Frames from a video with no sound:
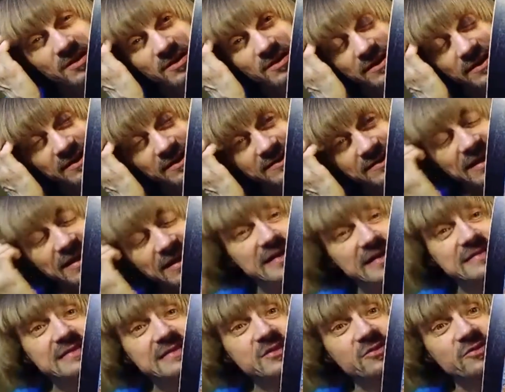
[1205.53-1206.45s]
in that
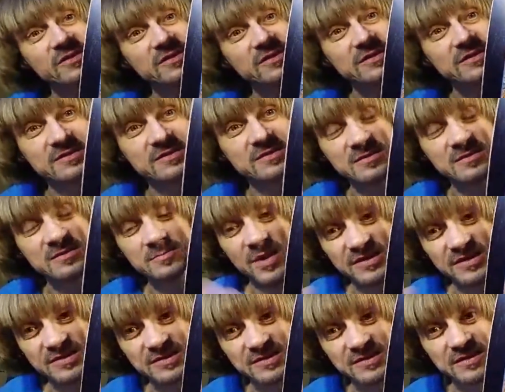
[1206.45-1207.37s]
series,
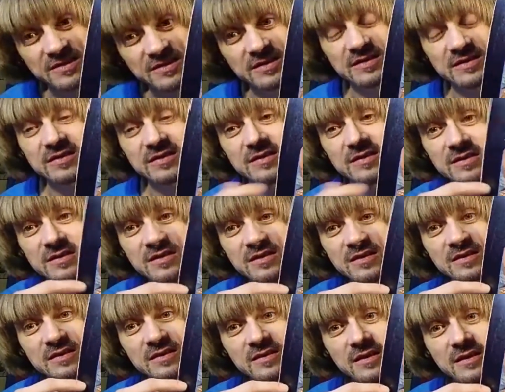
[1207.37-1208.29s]
basic,
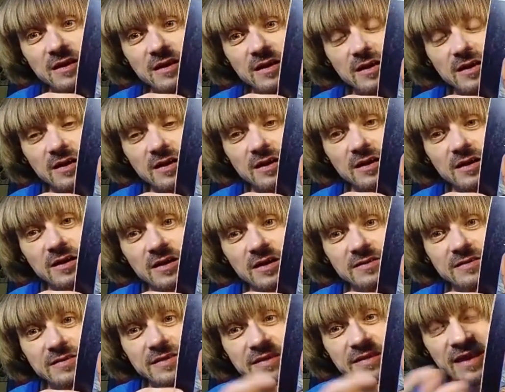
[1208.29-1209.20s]

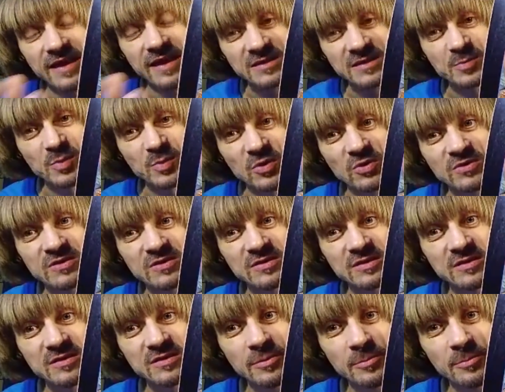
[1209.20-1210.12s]
and then expert,
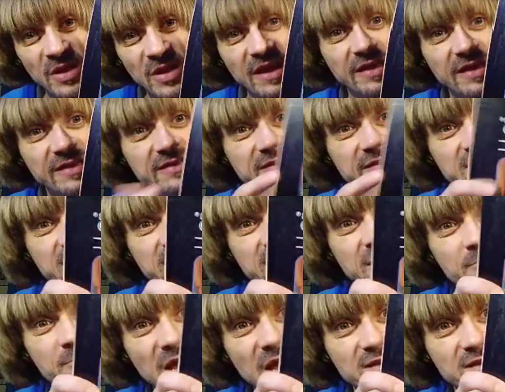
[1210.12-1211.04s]
companion, and
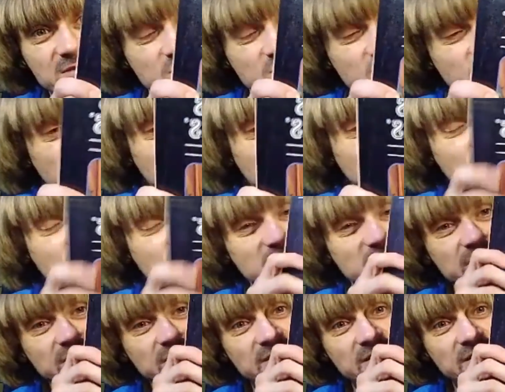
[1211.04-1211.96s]
then masters.
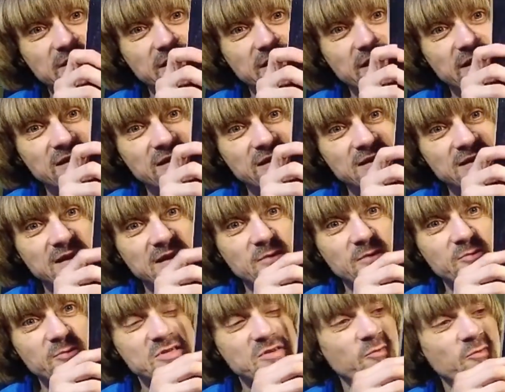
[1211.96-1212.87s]
And
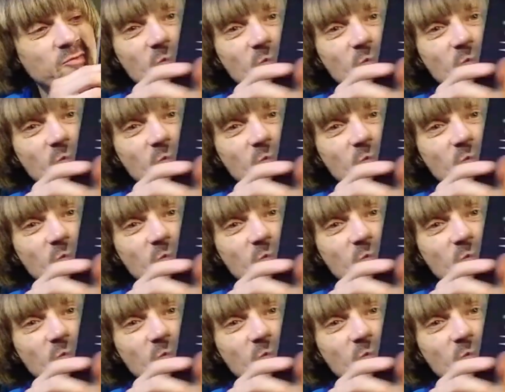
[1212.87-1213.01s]
so for a